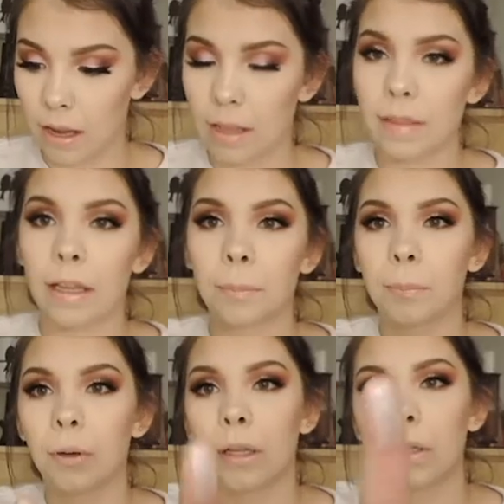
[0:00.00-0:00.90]
and they
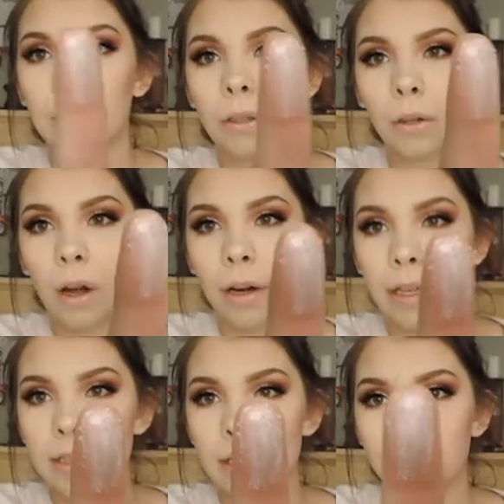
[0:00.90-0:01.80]
put glitter on
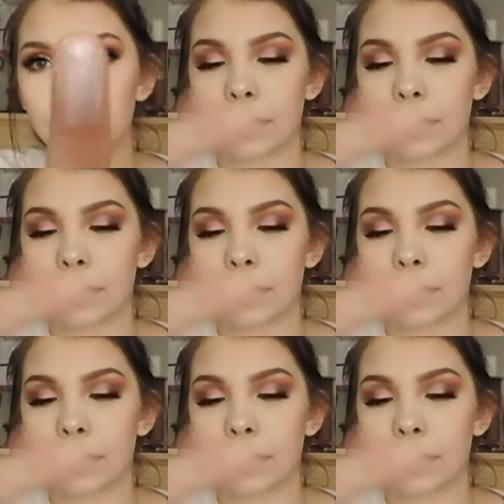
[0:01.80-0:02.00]
it,